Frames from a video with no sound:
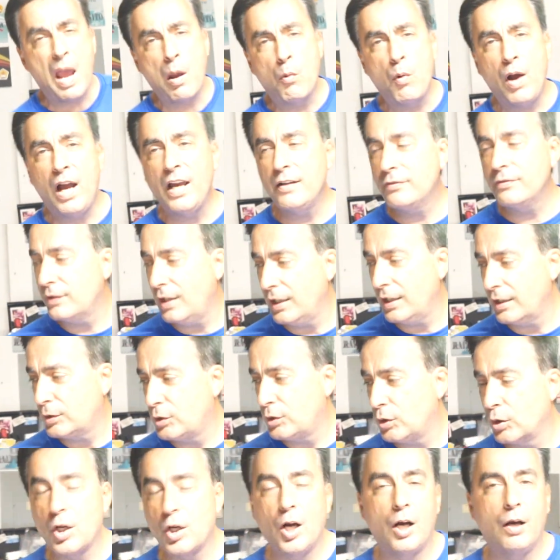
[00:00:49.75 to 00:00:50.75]
wife likes
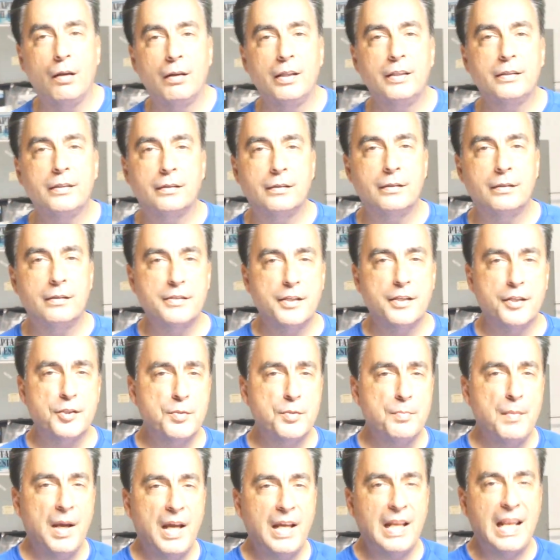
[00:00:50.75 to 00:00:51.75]
to call it, this is
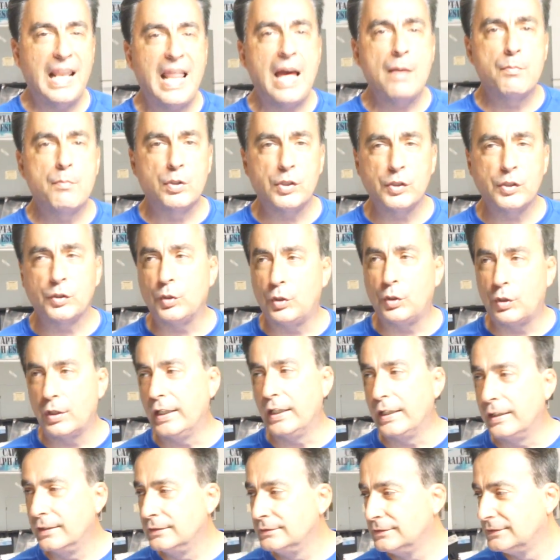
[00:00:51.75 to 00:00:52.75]
my
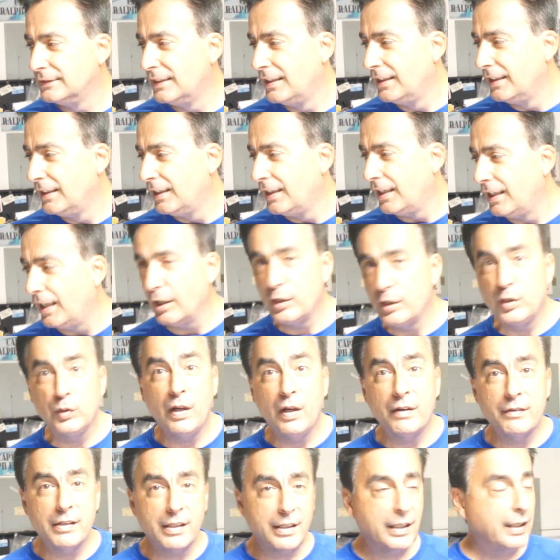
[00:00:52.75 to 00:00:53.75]
laboratory. I do
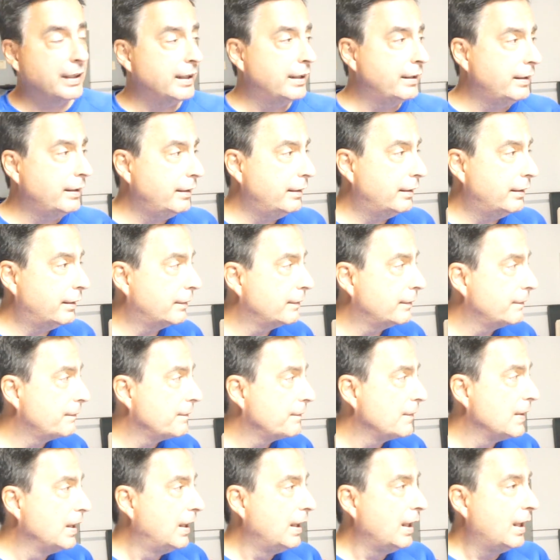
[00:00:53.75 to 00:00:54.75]
everything in here.
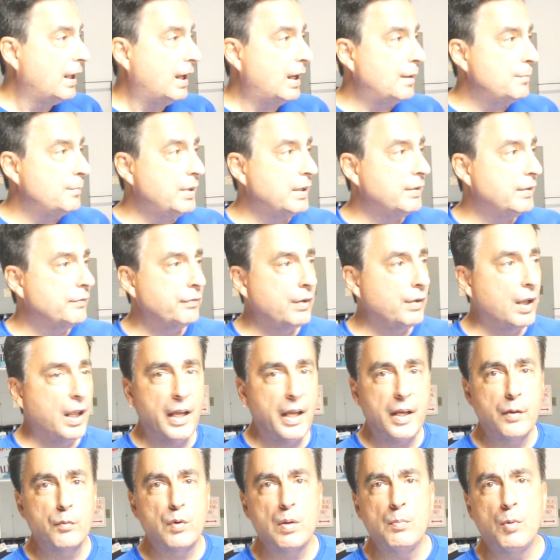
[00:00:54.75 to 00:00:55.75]
I've been
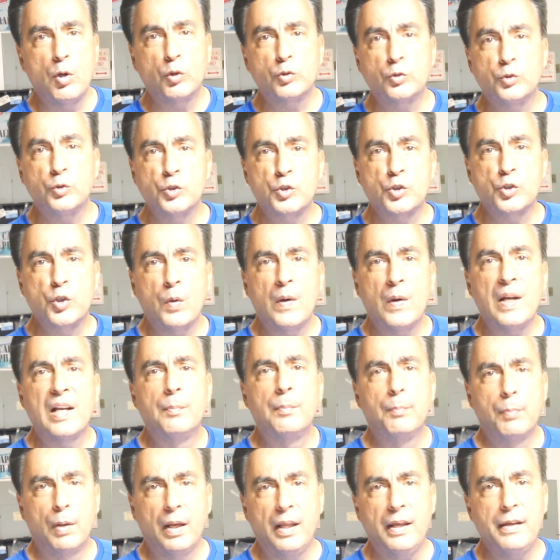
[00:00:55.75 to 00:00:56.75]
flying remote control
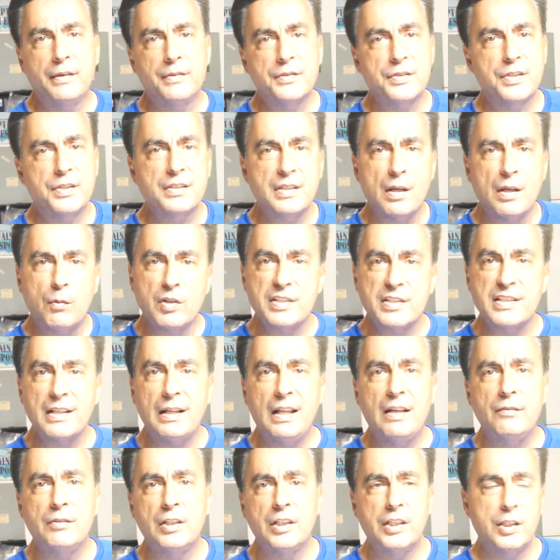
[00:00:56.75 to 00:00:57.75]
airplanes since I was
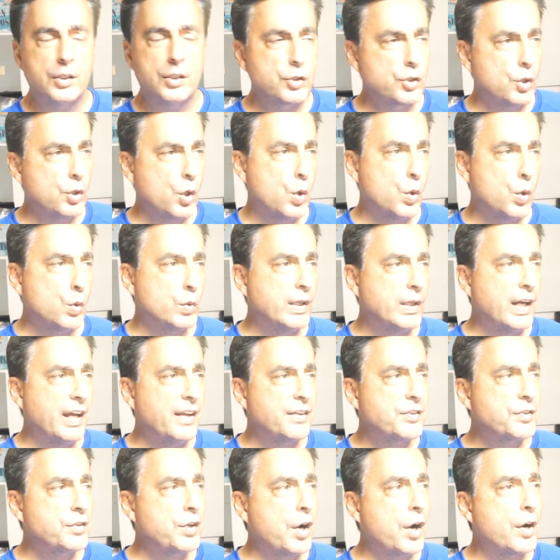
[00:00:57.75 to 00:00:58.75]
11 years old. I
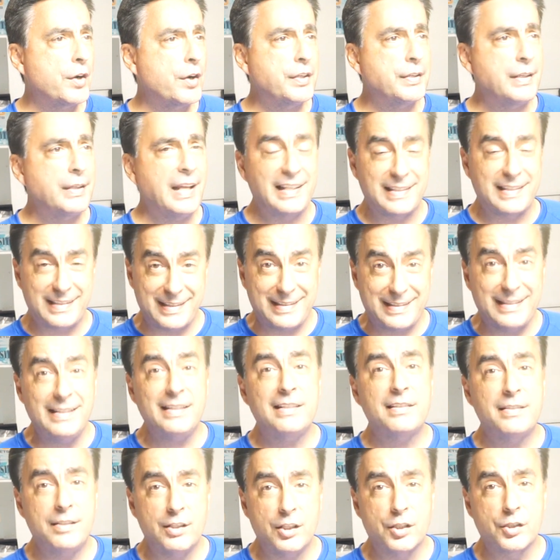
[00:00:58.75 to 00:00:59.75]
started at
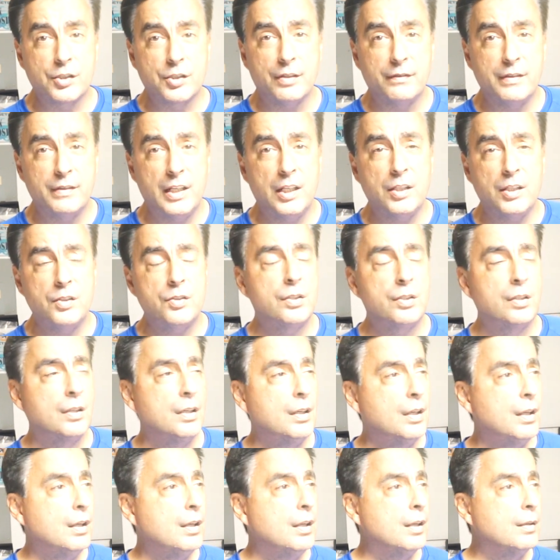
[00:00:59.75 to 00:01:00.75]
6 years of age
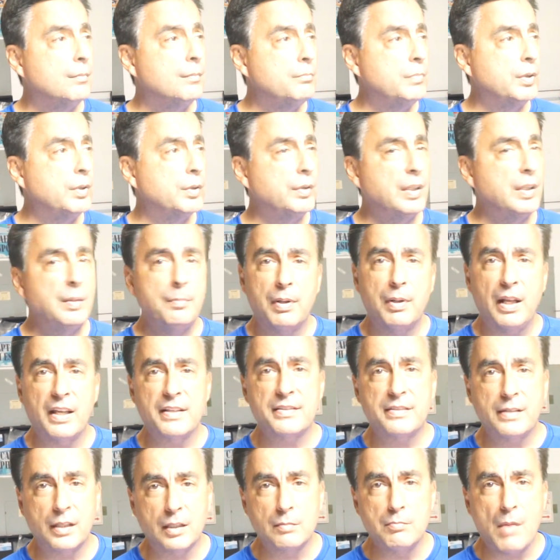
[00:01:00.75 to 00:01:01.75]
building
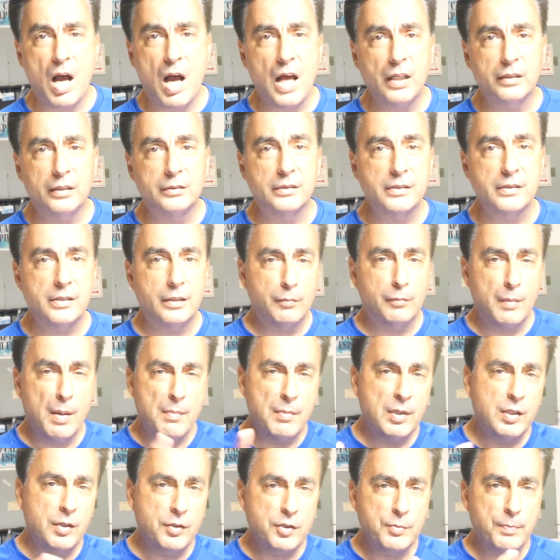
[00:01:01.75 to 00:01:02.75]
plastic models. You
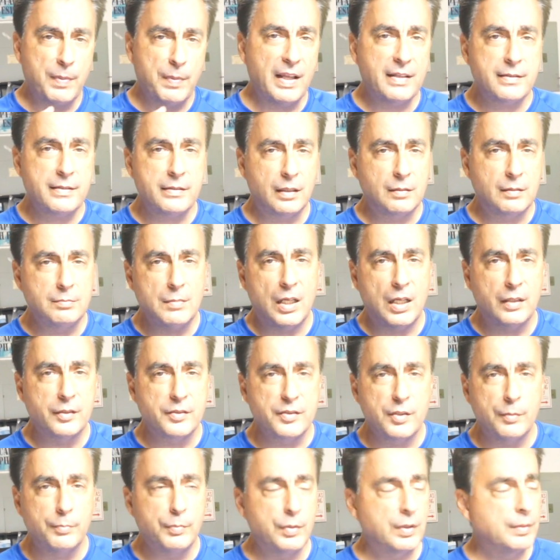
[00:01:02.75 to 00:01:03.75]
remember those plastic models?
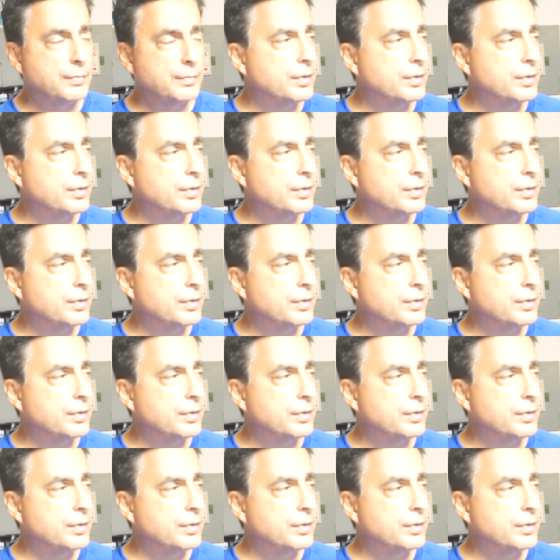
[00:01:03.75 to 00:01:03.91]
You put them